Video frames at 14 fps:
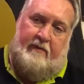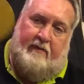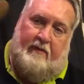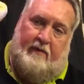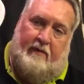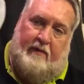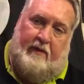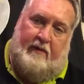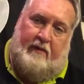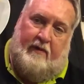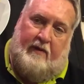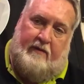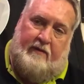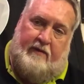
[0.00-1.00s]
little
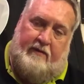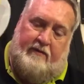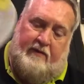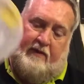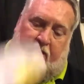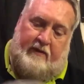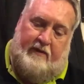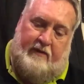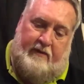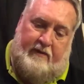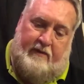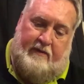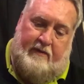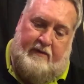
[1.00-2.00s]
artistic
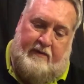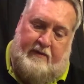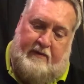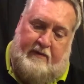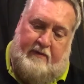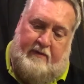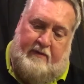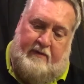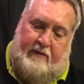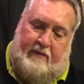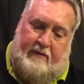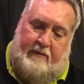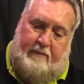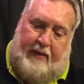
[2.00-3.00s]

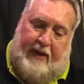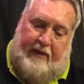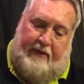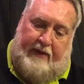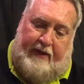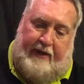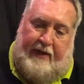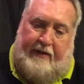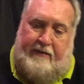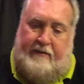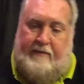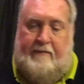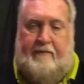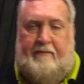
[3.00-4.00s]
palette, I
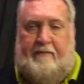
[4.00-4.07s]
guess.